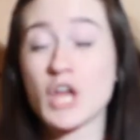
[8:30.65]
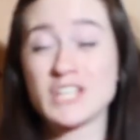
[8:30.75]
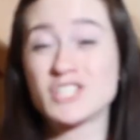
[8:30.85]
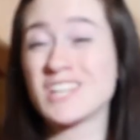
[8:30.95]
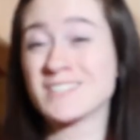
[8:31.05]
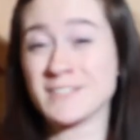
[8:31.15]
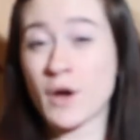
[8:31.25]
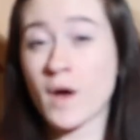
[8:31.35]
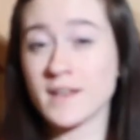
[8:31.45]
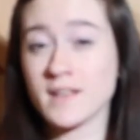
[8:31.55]
And she has
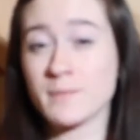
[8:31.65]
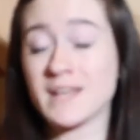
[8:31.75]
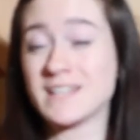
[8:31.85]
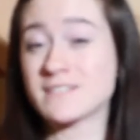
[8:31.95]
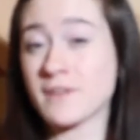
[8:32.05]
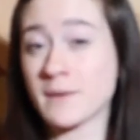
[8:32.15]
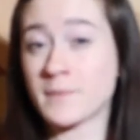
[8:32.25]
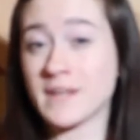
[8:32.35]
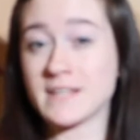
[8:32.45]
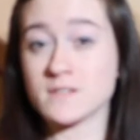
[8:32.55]
no idea, but his
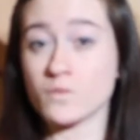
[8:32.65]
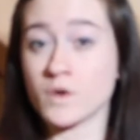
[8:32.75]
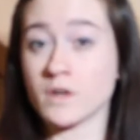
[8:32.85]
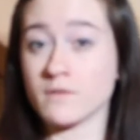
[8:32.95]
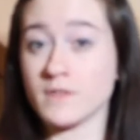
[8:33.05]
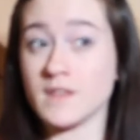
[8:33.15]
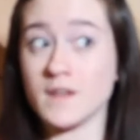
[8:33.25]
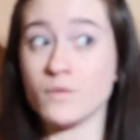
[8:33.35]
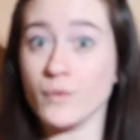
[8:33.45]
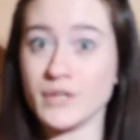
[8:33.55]
family is one of
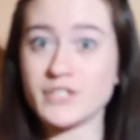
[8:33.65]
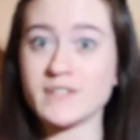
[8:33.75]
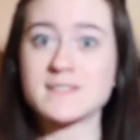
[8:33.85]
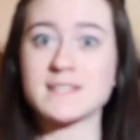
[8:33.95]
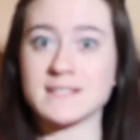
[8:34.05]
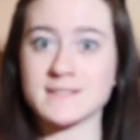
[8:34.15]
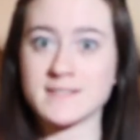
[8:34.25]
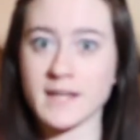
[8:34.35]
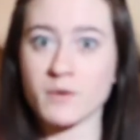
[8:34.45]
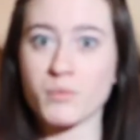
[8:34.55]
the richest in.
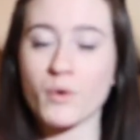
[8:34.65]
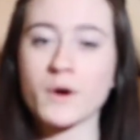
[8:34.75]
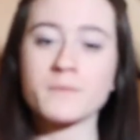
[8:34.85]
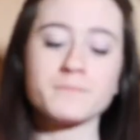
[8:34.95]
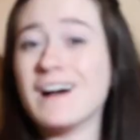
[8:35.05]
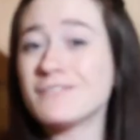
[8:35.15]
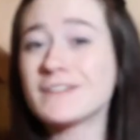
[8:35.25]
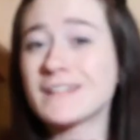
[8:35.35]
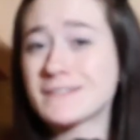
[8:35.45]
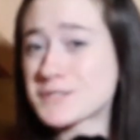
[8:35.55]
Singapore. I
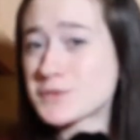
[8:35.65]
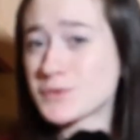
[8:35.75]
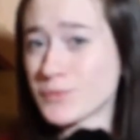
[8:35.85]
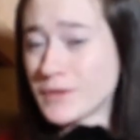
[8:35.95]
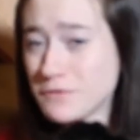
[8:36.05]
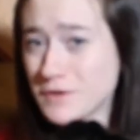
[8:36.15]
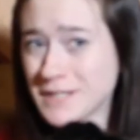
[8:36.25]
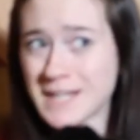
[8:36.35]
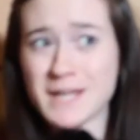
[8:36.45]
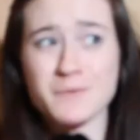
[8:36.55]
felt like this was really
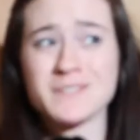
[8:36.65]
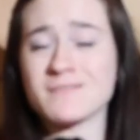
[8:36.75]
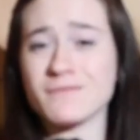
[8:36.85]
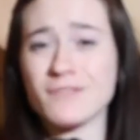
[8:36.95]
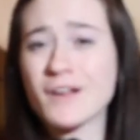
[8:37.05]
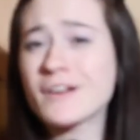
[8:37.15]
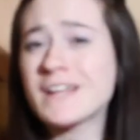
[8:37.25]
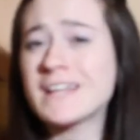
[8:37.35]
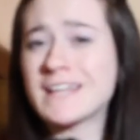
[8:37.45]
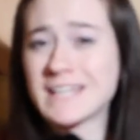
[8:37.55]
funny. It was
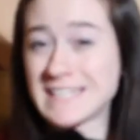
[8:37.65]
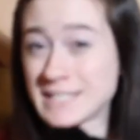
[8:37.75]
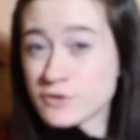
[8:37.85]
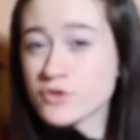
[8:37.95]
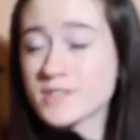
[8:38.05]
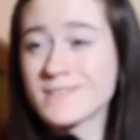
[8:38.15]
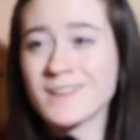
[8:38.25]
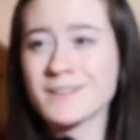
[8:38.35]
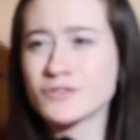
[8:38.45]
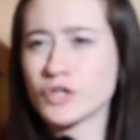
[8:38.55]
very
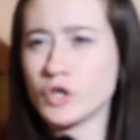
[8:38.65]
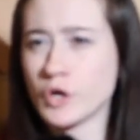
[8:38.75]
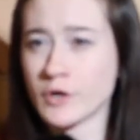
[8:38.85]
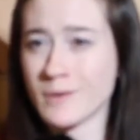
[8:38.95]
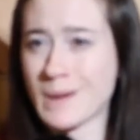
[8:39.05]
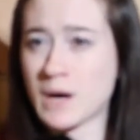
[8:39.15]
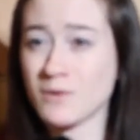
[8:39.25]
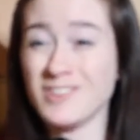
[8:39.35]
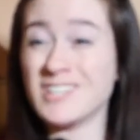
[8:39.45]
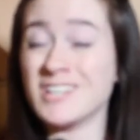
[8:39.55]
interesting to learn
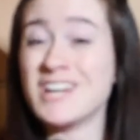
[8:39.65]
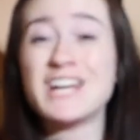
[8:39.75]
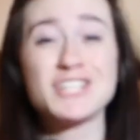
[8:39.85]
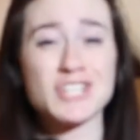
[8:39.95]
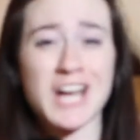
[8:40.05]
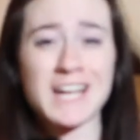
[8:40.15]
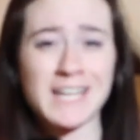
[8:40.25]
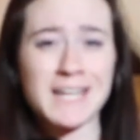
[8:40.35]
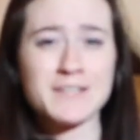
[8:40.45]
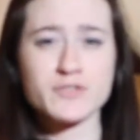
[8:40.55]
about the
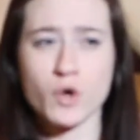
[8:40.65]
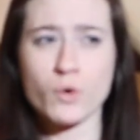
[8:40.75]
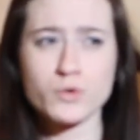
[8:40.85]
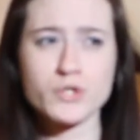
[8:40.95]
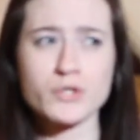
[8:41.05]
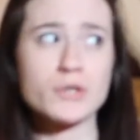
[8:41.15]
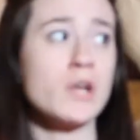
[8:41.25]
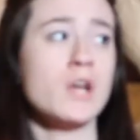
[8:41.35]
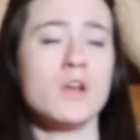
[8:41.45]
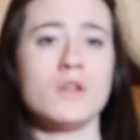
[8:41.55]
Chinese
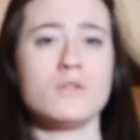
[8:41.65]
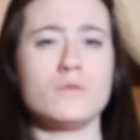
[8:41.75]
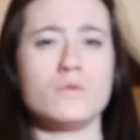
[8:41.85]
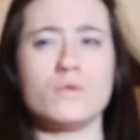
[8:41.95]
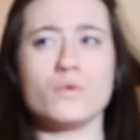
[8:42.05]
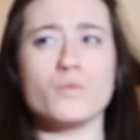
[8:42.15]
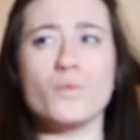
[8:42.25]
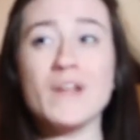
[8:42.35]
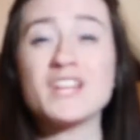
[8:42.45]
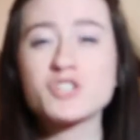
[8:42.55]
culture, the
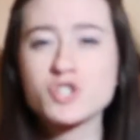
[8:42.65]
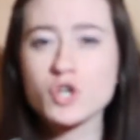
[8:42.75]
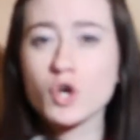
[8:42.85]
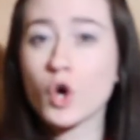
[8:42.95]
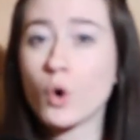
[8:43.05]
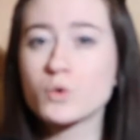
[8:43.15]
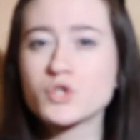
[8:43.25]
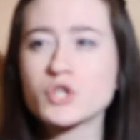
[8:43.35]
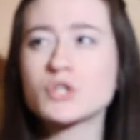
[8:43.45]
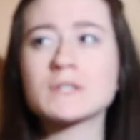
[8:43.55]
rich
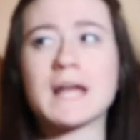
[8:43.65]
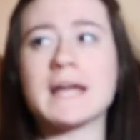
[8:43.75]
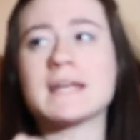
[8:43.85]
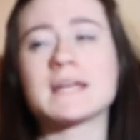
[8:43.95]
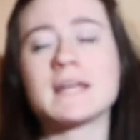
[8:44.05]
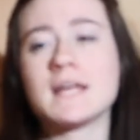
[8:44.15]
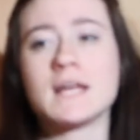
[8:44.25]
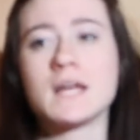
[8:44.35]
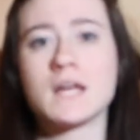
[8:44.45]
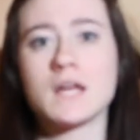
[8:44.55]
culture, like
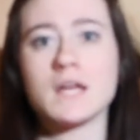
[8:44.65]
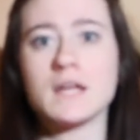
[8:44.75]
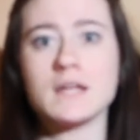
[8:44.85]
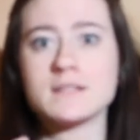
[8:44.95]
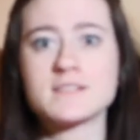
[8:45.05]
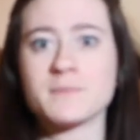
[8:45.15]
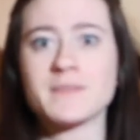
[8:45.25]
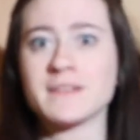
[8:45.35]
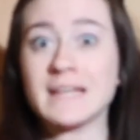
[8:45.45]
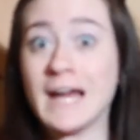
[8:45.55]
it's
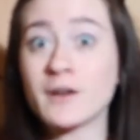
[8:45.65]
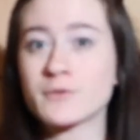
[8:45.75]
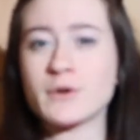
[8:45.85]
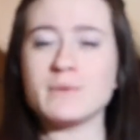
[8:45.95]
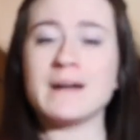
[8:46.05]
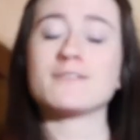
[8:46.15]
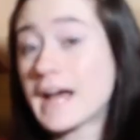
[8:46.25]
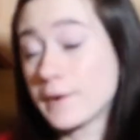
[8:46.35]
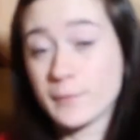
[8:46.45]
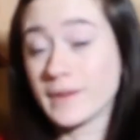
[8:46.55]
something that I don't know about.
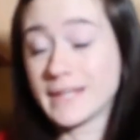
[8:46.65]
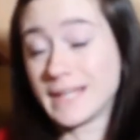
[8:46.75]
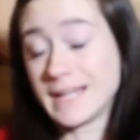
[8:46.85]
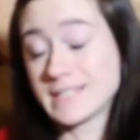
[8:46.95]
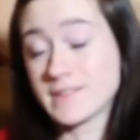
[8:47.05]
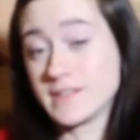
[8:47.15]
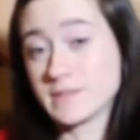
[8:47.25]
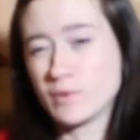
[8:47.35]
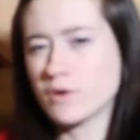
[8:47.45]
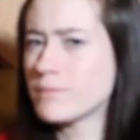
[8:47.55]
I really liked
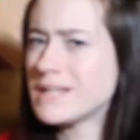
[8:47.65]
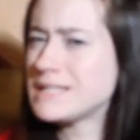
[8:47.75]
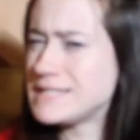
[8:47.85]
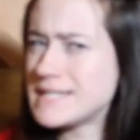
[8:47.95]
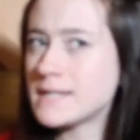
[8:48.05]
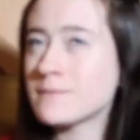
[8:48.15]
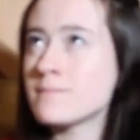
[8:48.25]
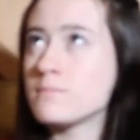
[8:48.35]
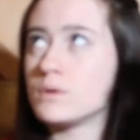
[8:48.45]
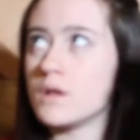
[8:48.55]
this book, but it
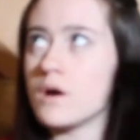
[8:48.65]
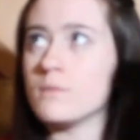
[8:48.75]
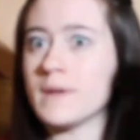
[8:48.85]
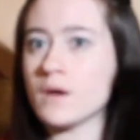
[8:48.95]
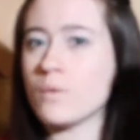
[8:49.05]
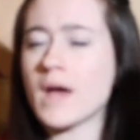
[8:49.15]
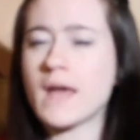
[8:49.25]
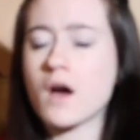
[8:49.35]
didn't blow me away.